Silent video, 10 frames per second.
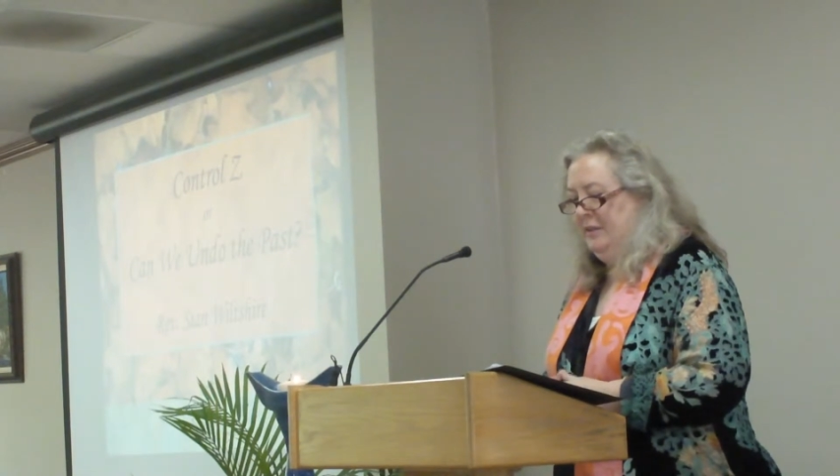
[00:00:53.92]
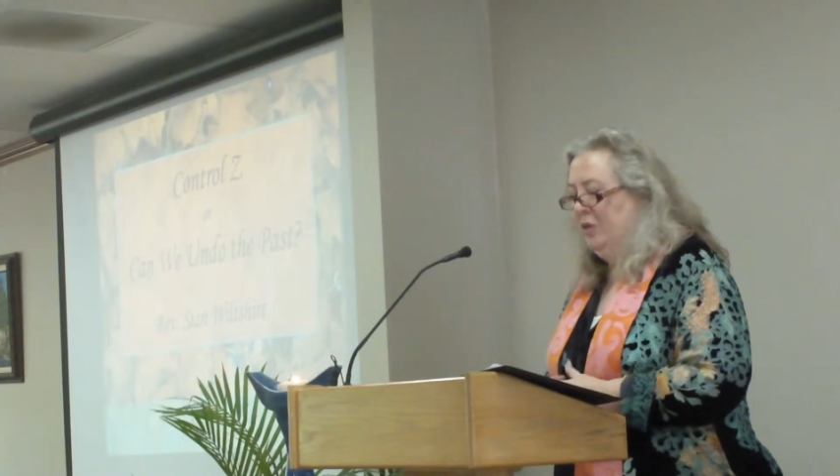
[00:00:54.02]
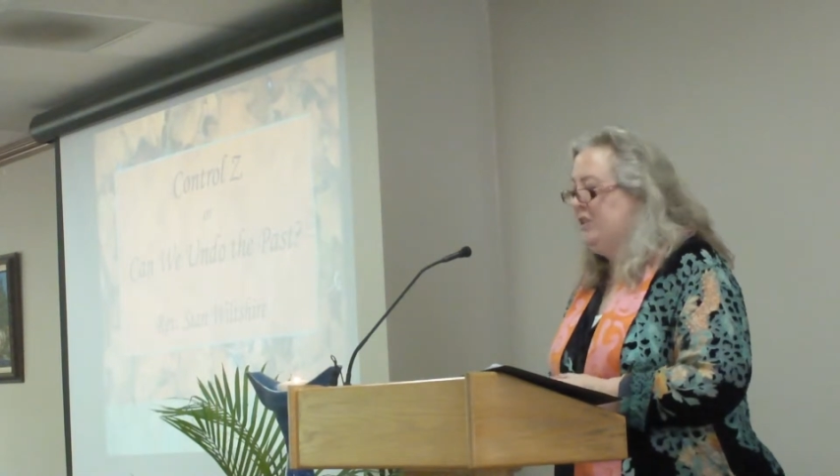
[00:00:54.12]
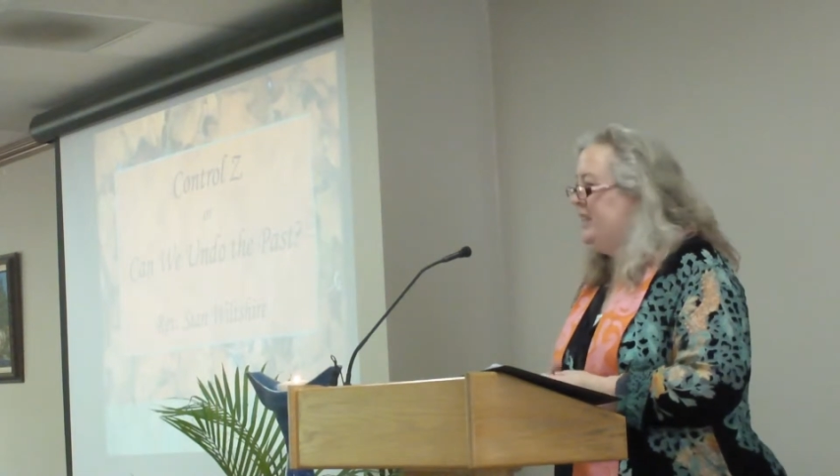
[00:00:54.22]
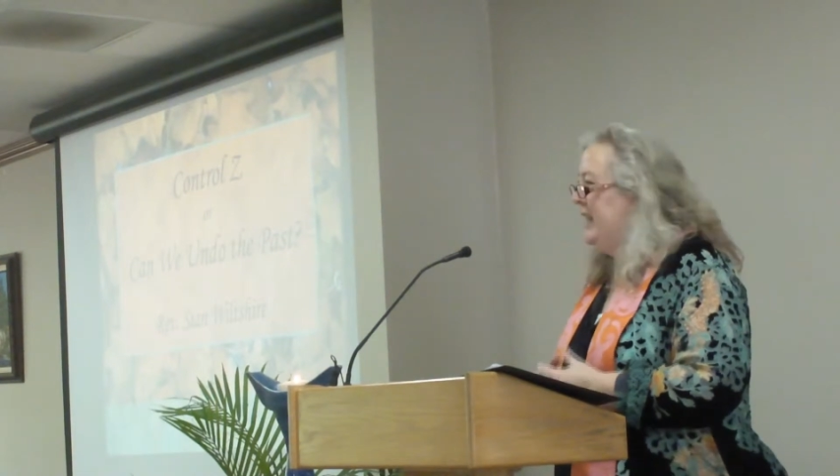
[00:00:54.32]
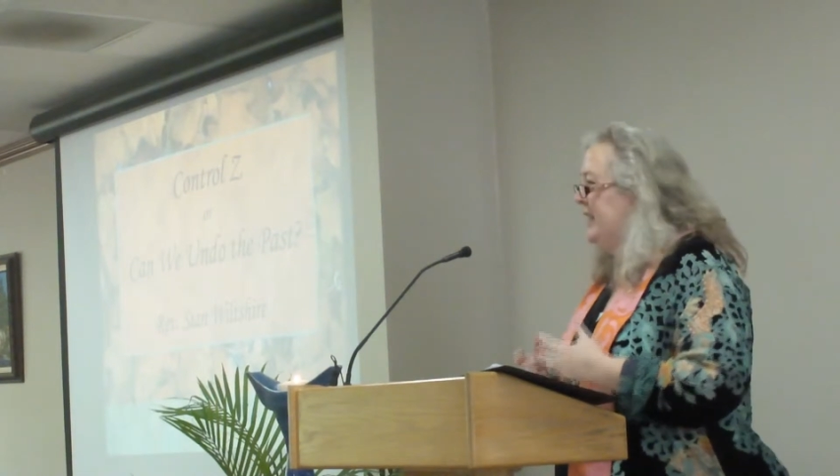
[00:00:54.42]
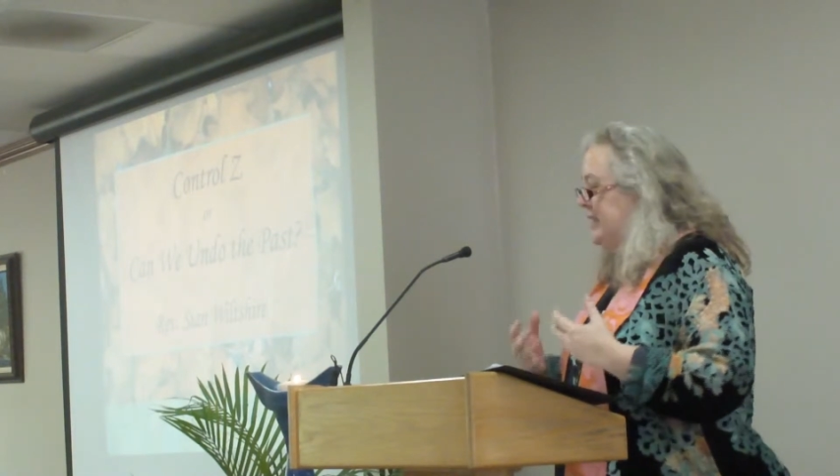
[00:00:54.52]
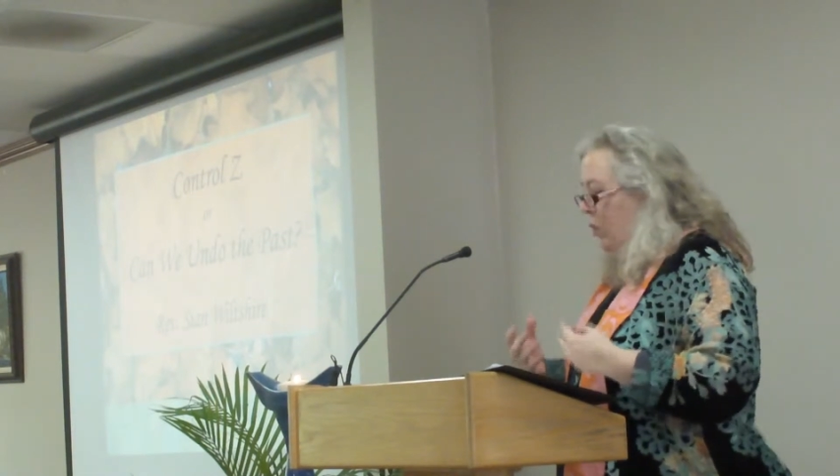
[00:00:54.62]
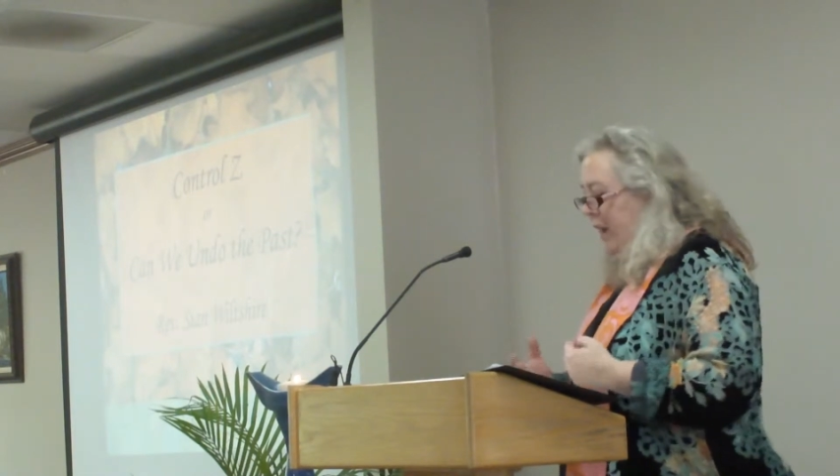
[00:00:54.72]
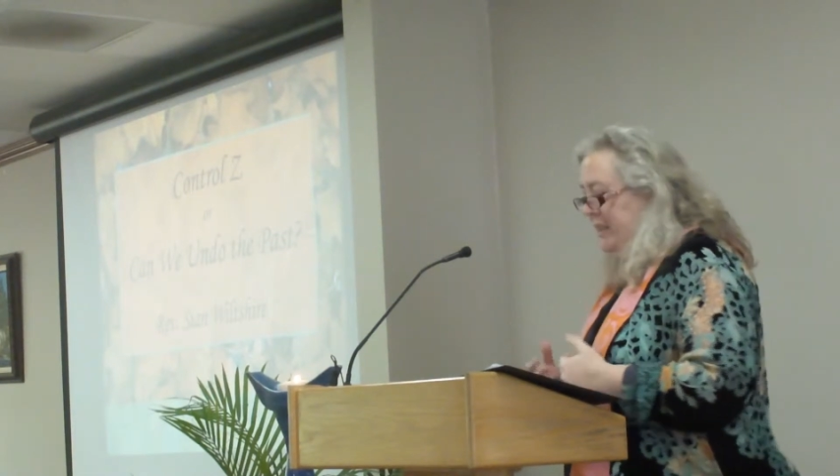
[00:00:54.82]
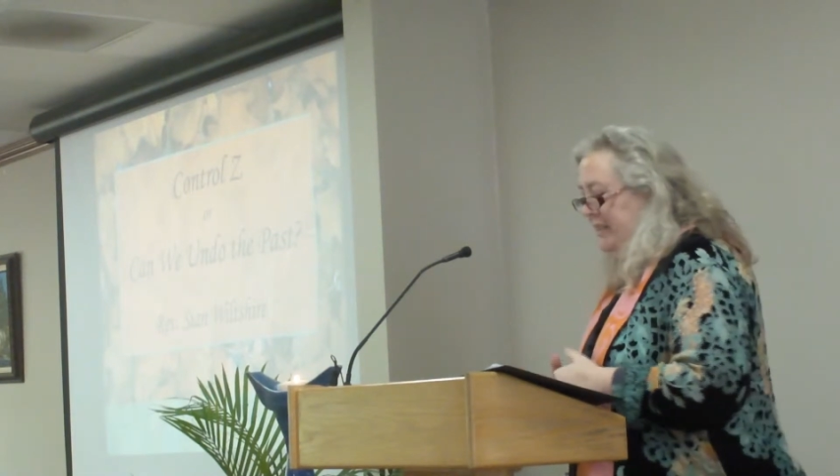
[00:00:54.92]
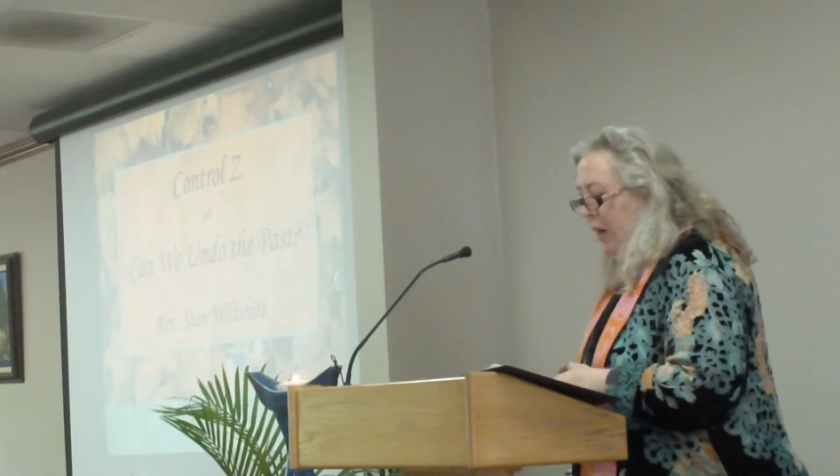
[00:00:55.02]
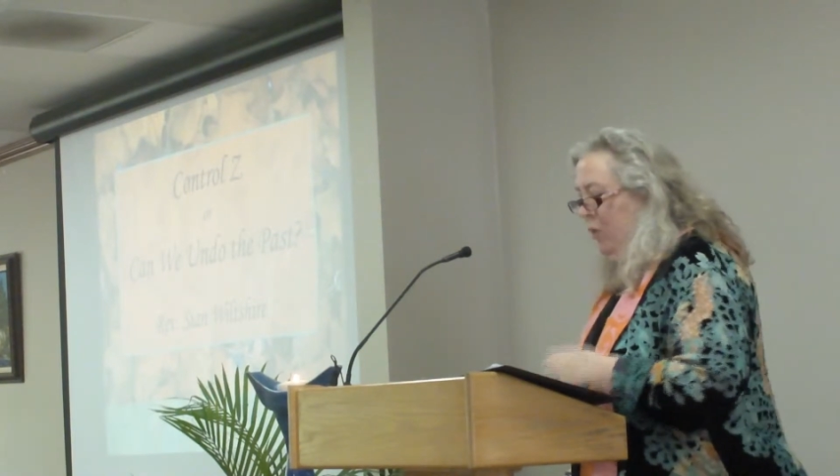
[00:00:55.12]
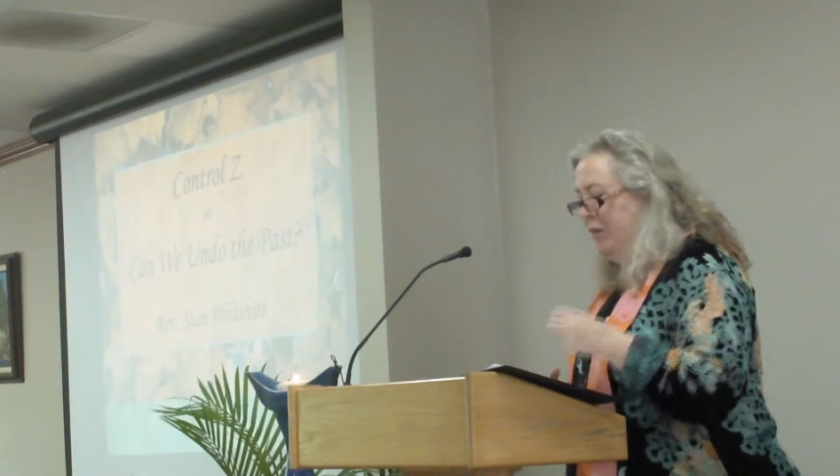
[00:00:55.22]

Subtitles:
Those things that weigh us down,